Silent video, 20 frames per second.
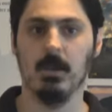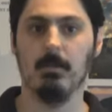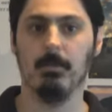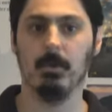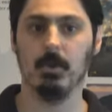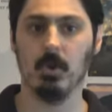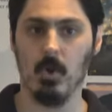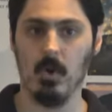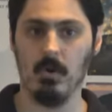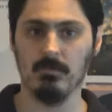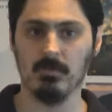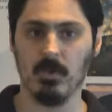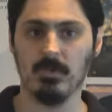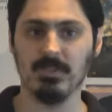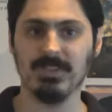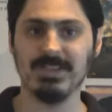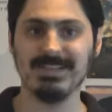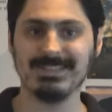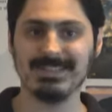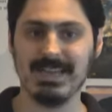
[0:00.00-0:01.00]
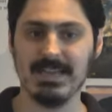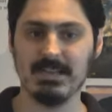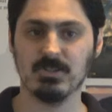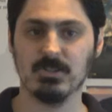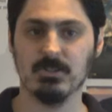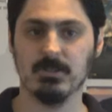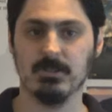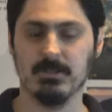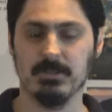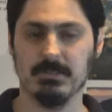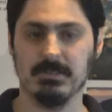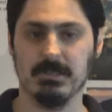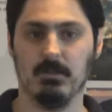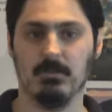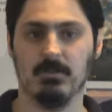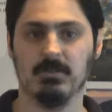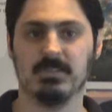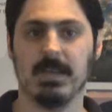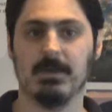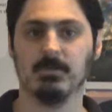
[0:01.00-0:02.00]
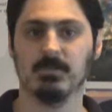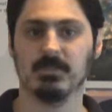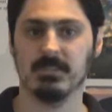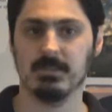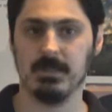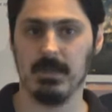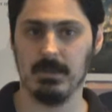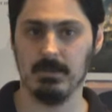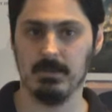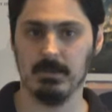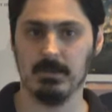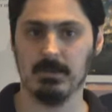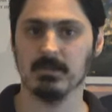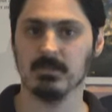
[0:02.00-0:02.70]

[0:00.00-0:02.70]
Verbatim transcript: But overall, the attention to detail is outstanding,